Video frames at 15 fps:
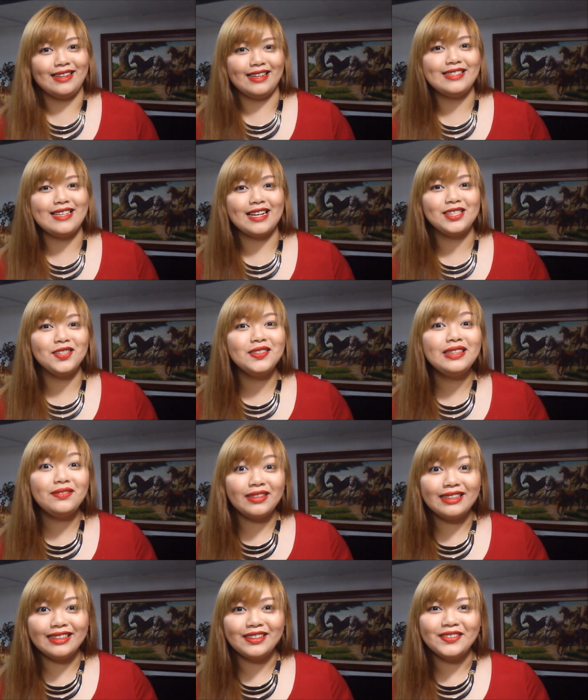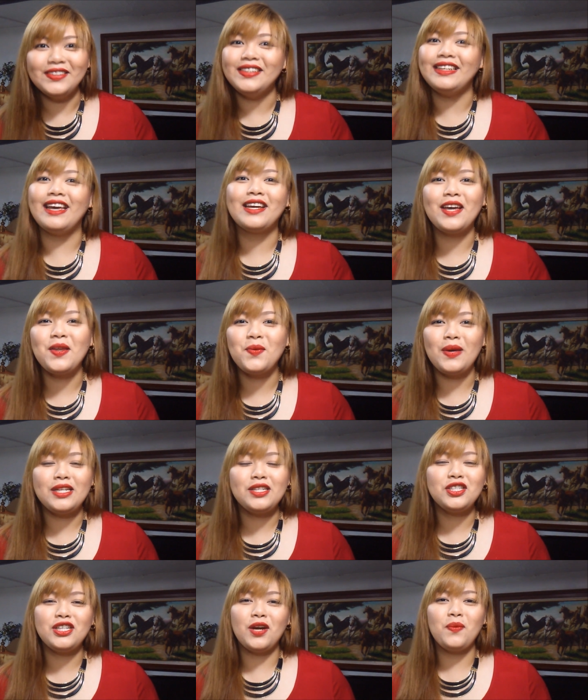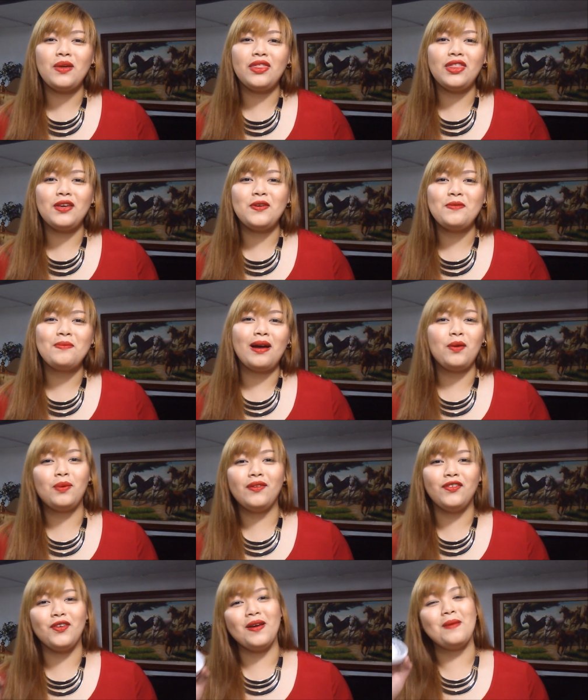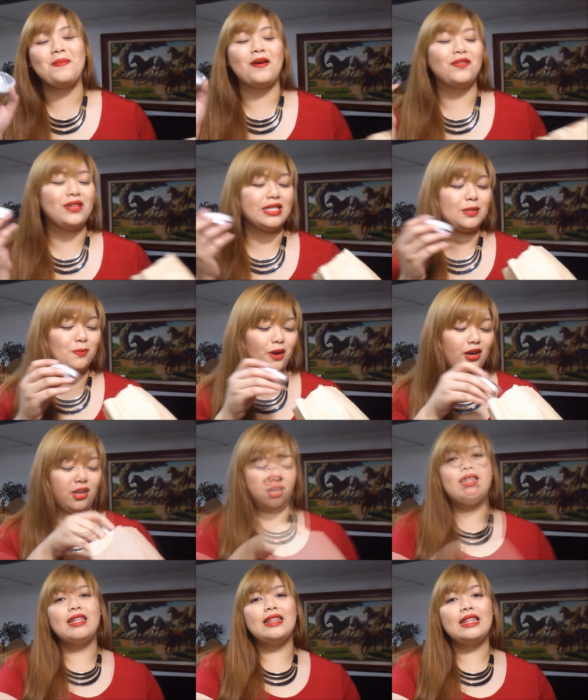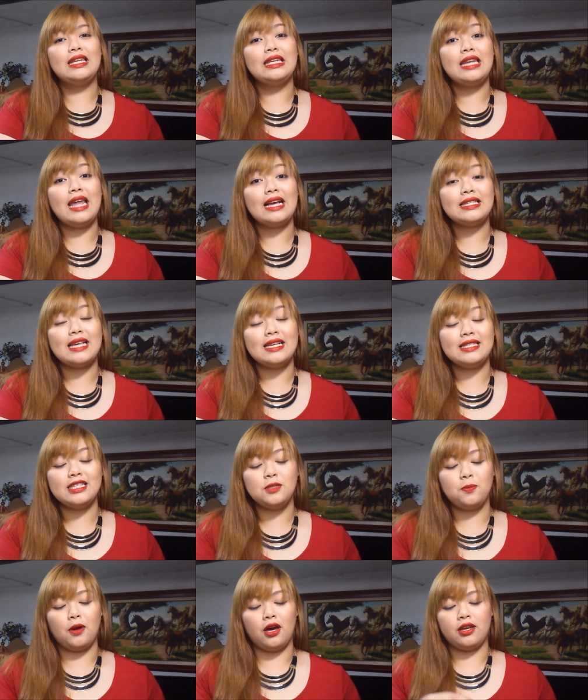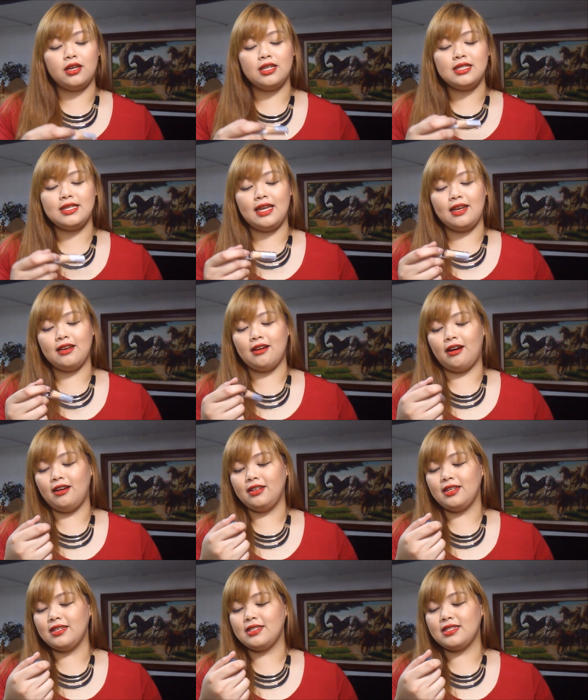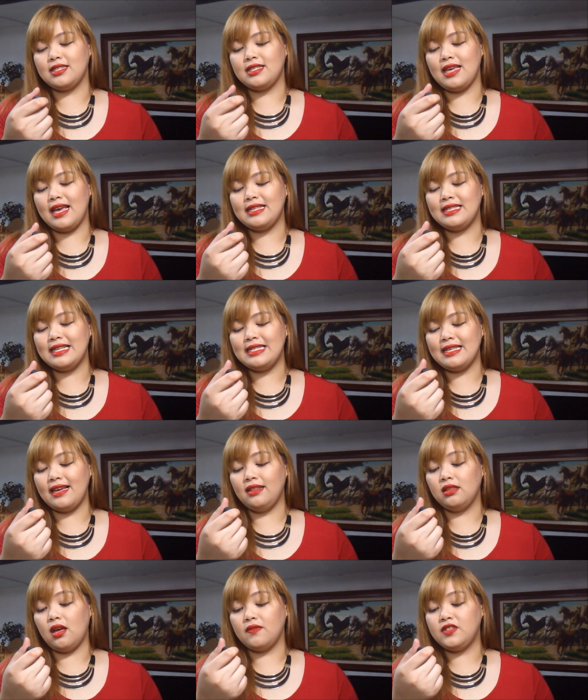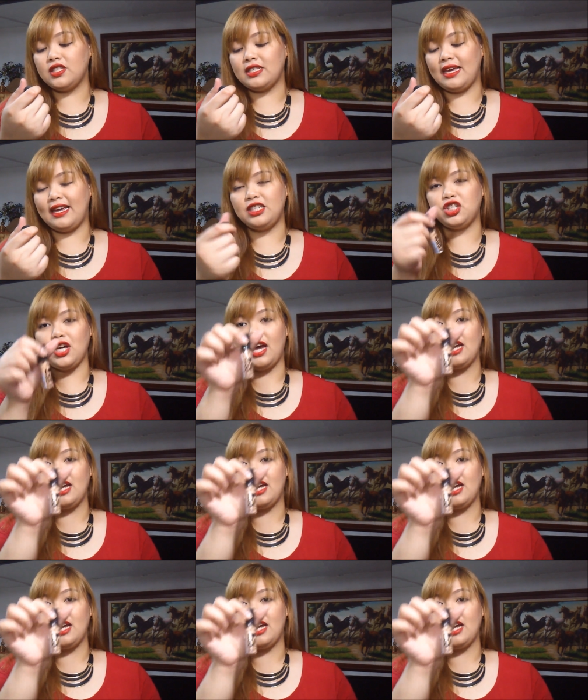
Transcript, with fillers: It's actually really good. I can't wait to share with you my review about this product. And then the next Essence products that I got is this Essence I Love Stage